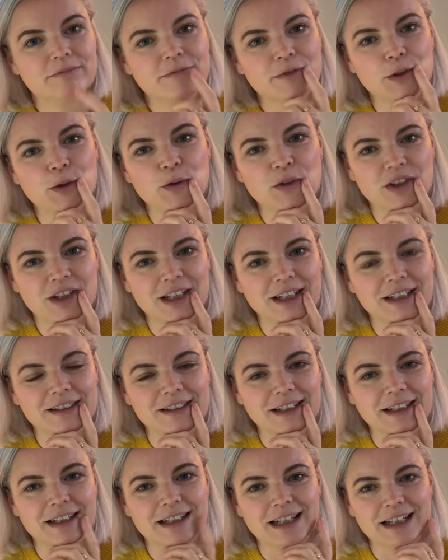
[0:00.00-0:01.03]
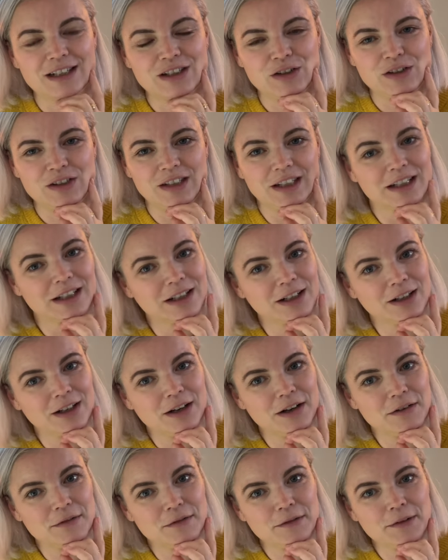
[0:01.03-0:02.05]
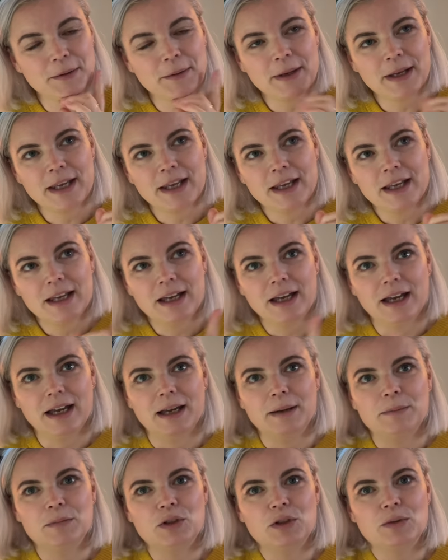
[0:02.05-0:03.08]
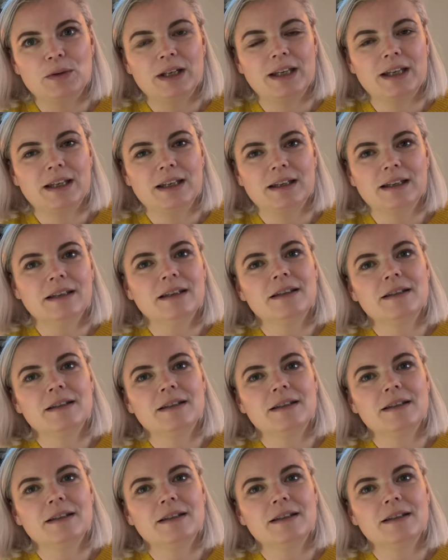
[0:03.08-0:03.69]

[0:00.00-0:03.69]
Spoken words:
few things I'd like to take care of. I'm doing